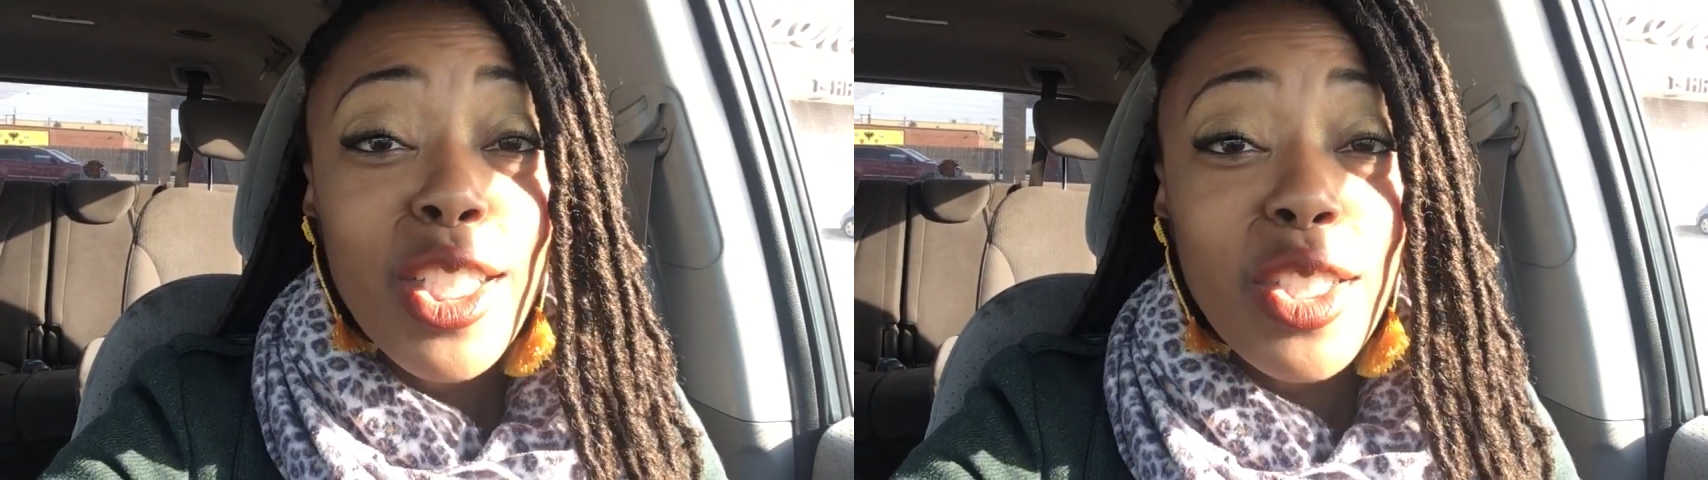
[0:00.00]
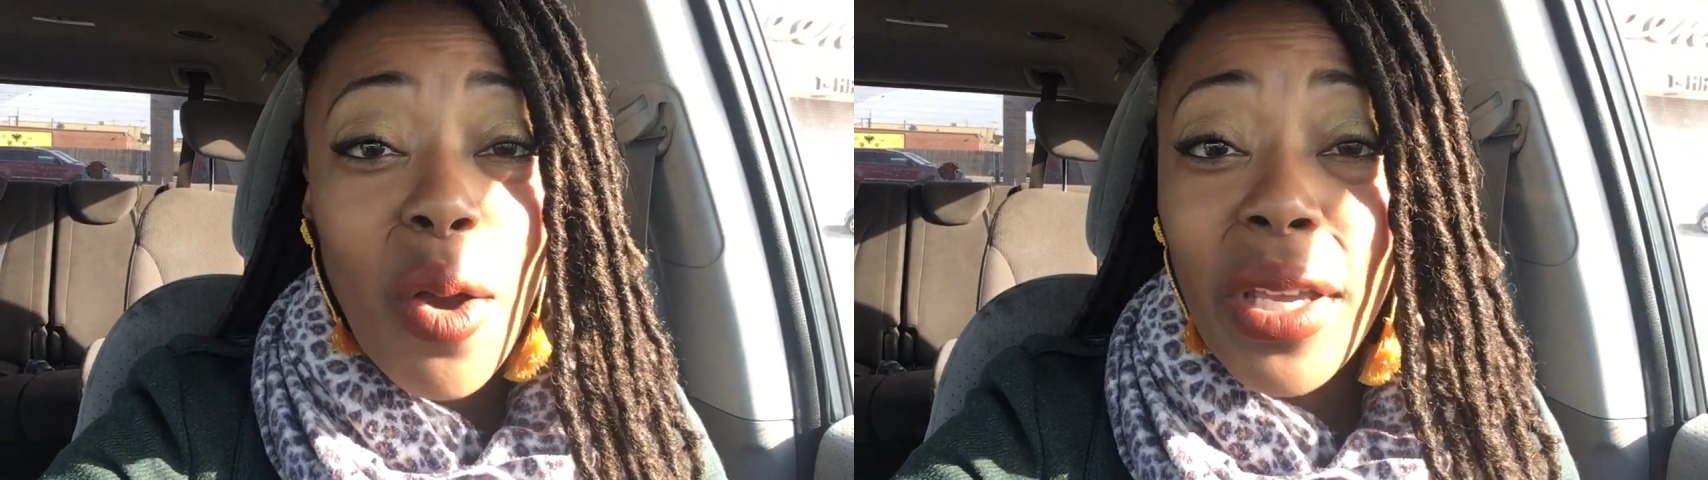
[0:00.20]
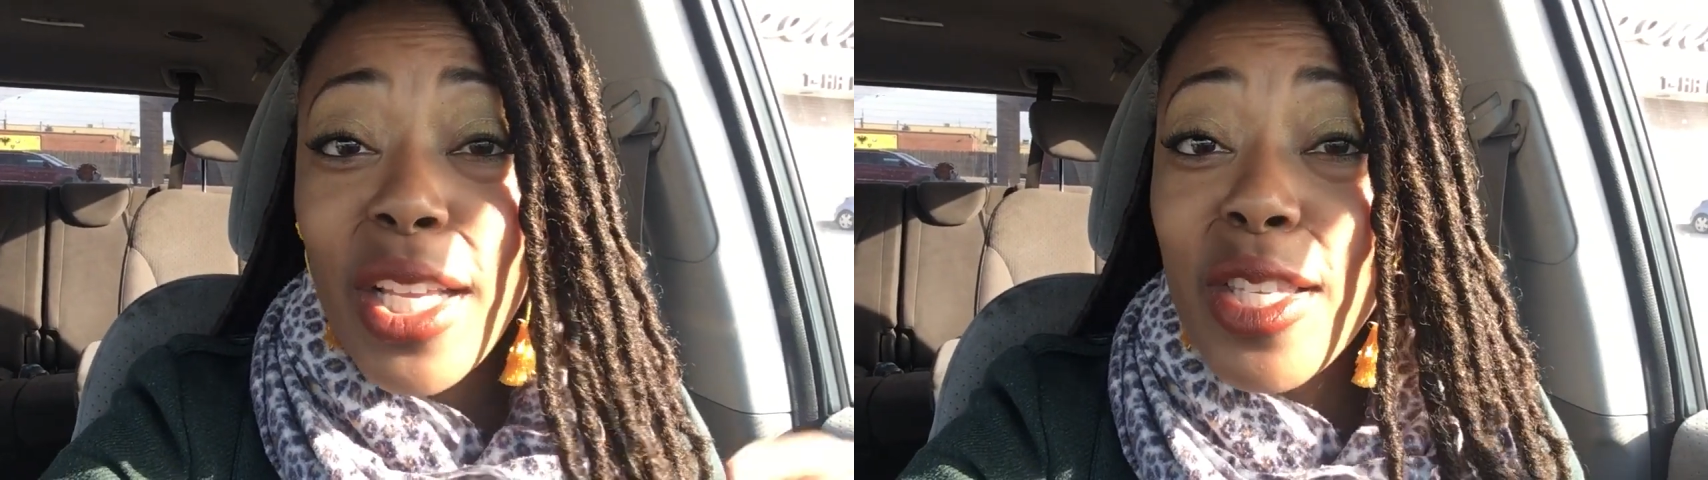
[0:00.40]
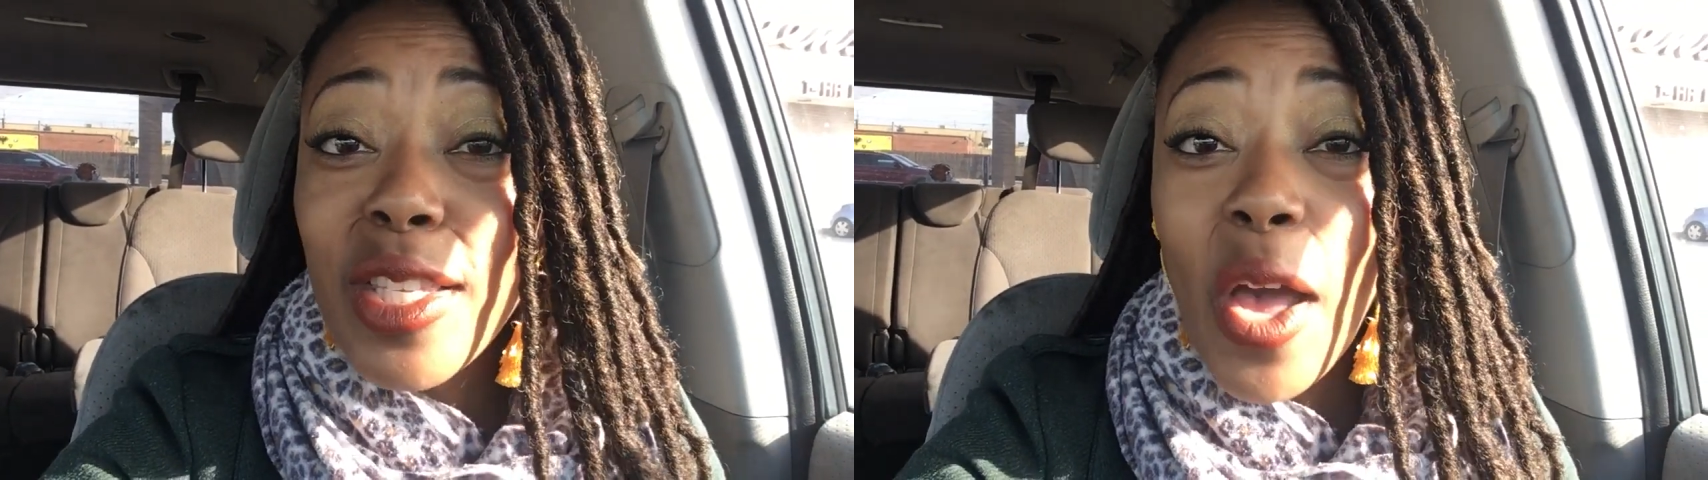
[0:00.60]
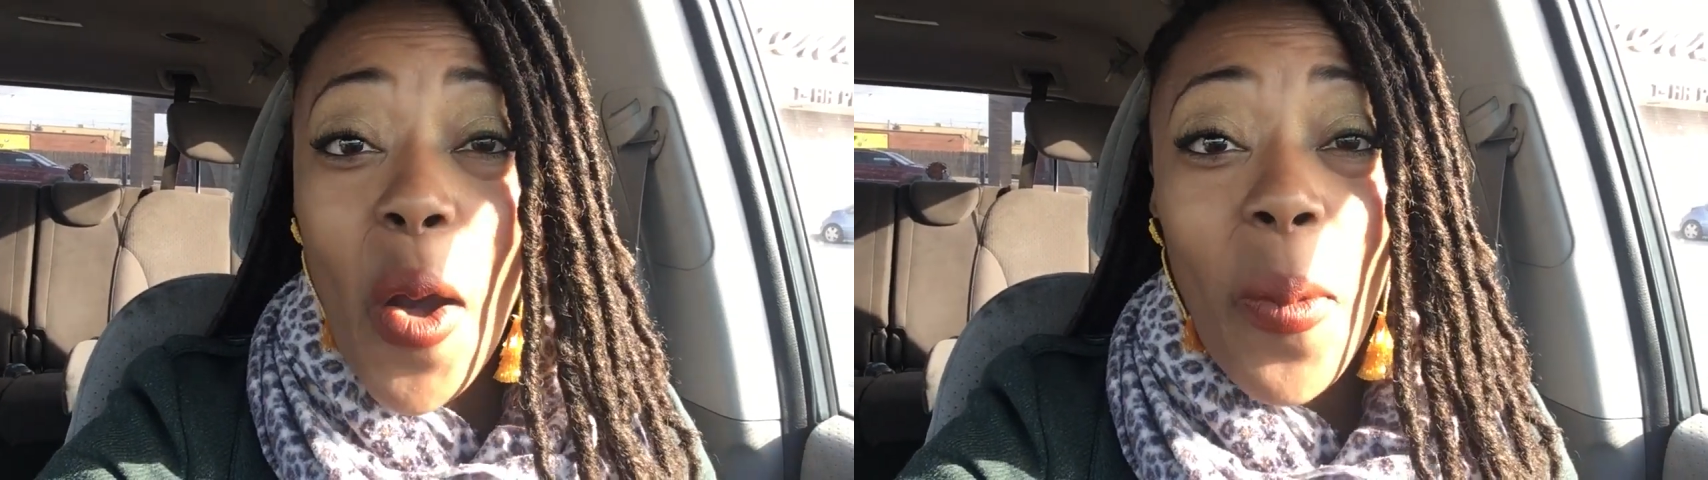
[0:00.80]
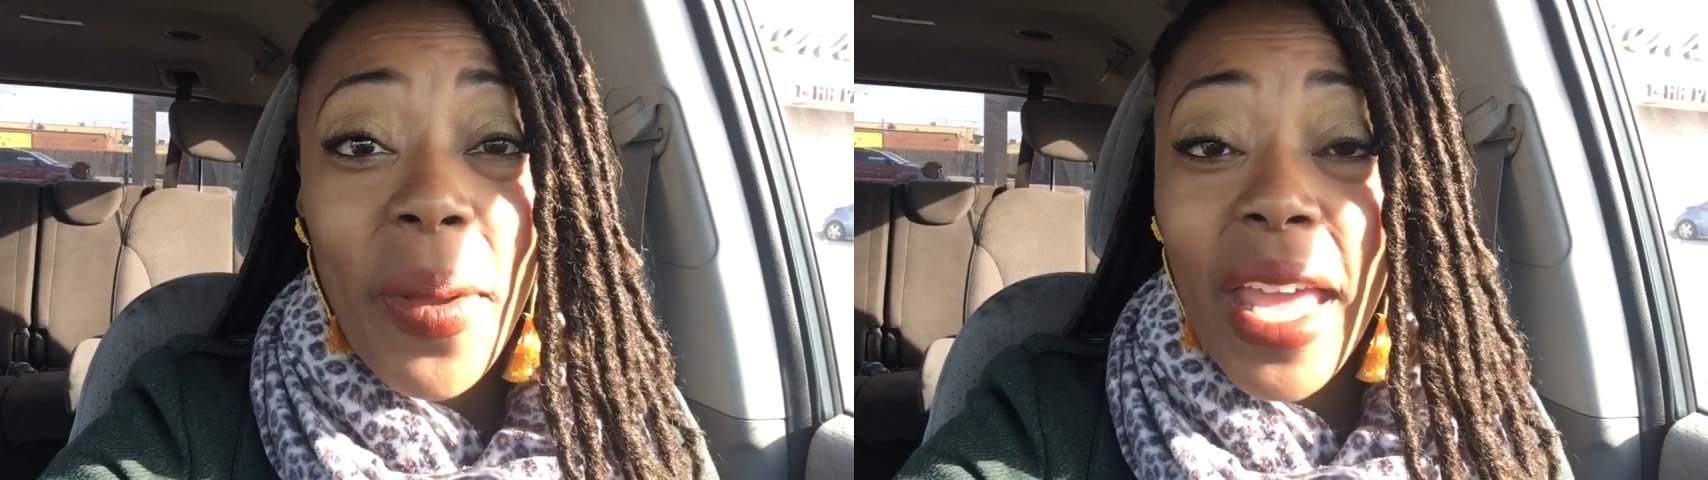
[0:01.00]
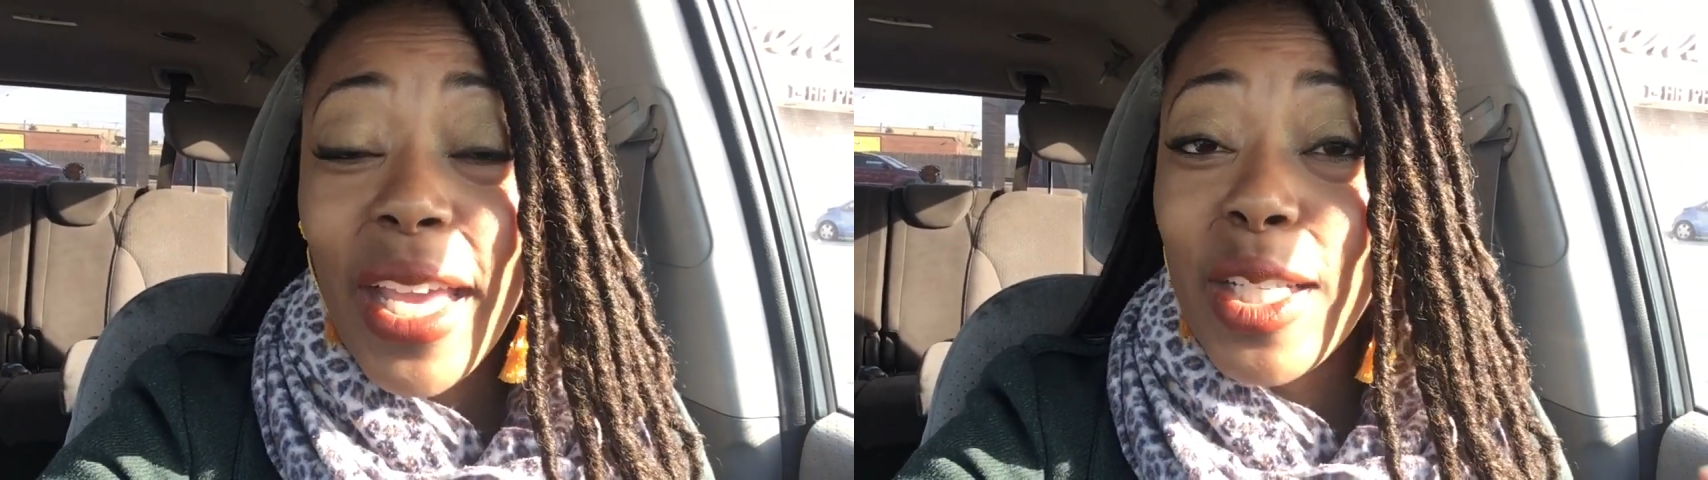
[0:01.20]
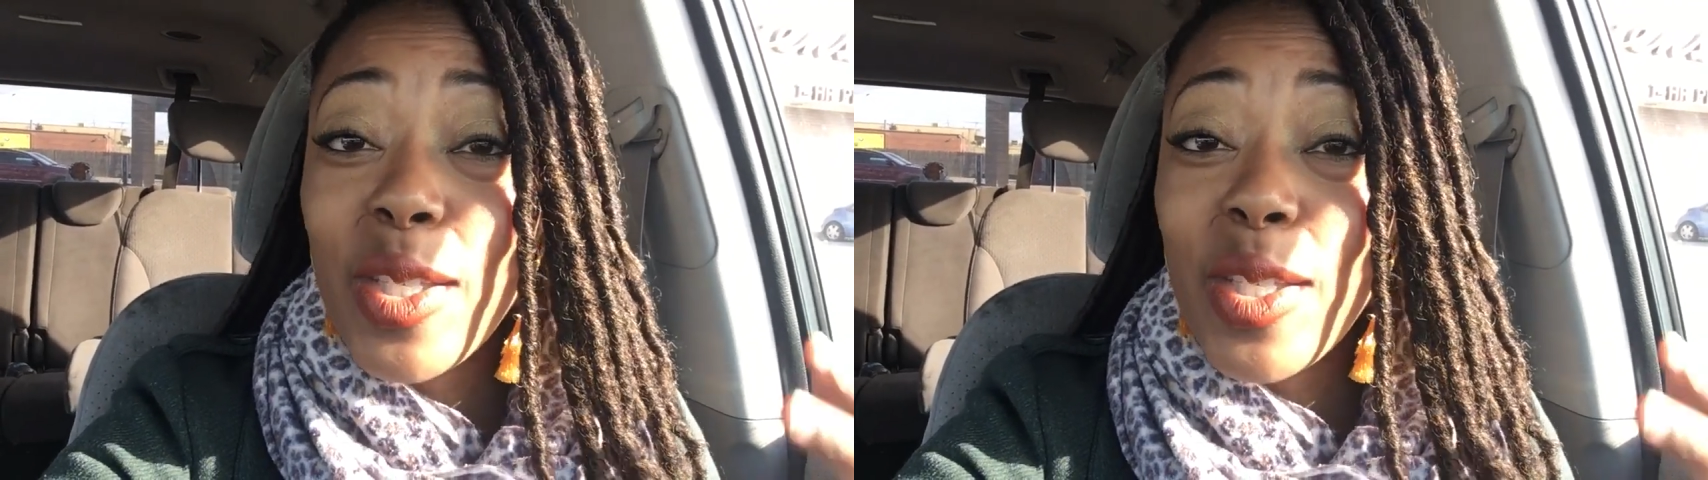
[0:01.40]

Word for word: Don't get so big